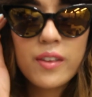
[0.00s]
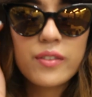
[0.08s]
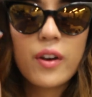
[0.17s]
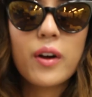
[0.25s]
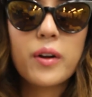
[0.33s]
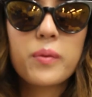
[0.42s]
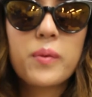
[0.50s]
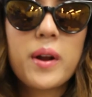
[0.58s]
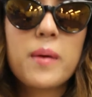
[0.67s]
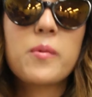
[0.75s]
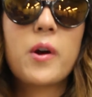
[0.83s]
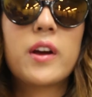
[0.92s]
these on when
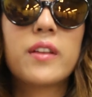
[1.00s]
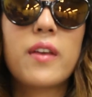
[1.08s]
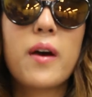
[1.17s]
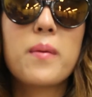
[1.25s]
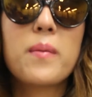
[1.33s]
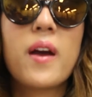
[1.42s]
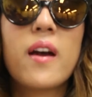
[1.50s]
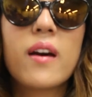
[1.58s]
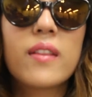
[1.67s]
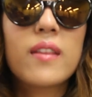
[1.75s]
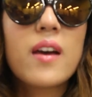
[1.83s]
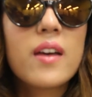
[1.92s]
I'm wearing them
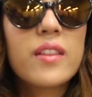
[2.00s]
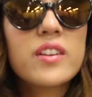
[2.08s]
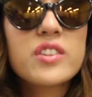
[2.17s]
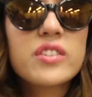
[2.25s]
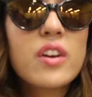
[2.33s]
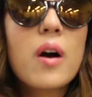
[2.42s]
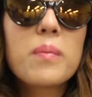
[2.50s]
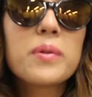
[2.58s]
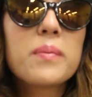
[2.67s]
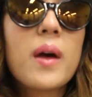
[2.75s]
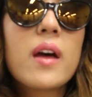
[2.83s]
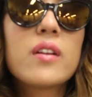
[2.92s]
and they just
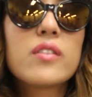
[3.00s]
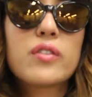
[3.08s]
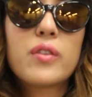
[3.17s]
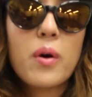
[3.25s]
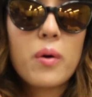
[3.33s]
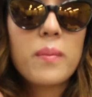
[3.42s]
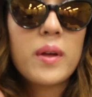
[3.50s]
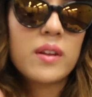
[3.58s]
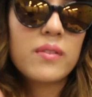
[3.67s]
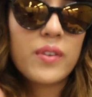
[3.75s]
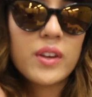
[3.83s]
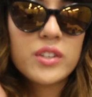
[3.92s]
complement so
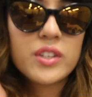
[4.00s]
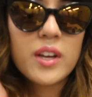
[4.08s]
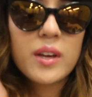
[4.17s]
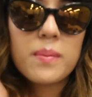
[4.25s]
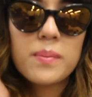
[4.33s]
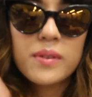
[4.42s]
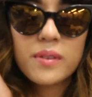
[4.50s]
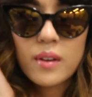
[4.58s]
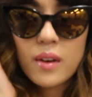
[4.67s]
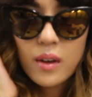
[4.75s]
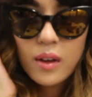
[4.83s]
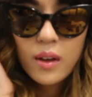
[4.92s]
many face shapes.
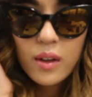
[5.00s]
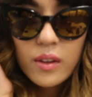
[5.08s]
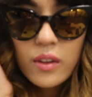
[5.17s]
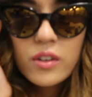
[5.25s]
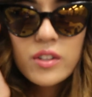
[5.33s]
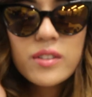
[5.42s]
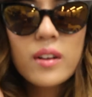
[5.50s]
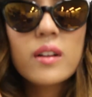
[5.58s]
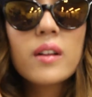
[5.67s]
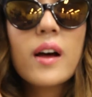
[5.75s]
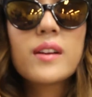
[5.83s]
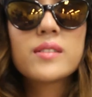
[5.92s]
They're just a
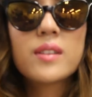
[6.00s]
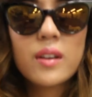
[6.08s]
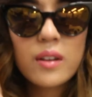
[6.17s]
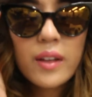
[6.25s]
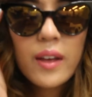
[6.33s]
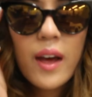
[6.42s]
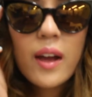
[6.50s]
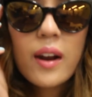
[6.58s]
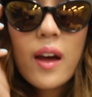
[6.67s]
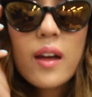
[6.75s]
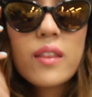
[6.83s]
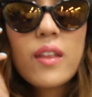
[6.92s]
classic cat
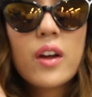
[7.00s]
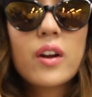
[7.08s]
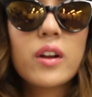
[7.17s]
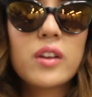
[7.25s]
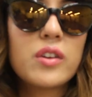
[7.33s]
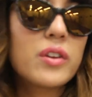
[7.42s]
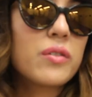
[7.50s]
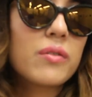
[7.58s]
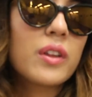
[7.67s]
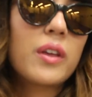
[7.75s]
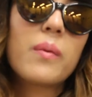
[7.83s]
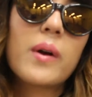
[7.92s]
eye that you can
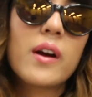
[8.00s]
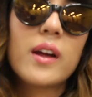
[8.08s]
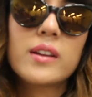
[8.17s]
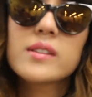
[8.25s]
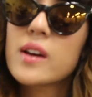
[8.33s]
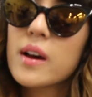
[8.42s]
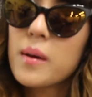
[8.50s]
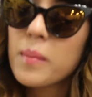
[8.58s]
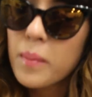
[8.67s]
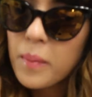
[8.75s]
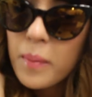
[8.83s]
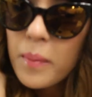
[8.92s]
really wear anytime.